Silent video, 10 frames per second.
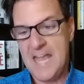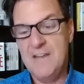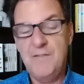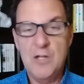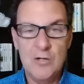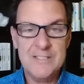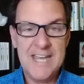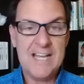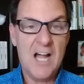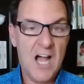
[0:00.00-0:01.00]
And if you don't
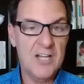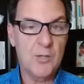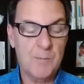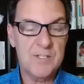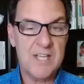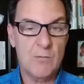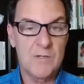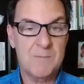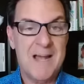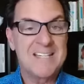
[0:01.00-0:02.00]
take one hundred percent
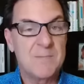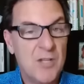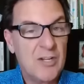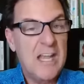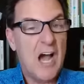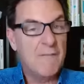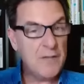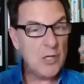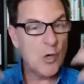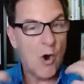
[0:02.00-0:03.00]
responsibility of
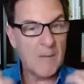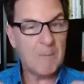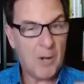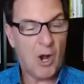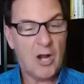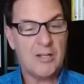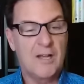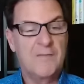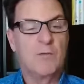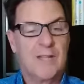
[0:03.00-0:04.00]
your part
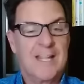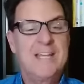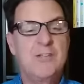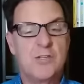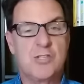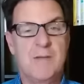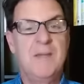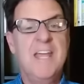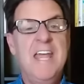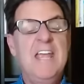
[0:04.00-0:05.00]
of the relationship,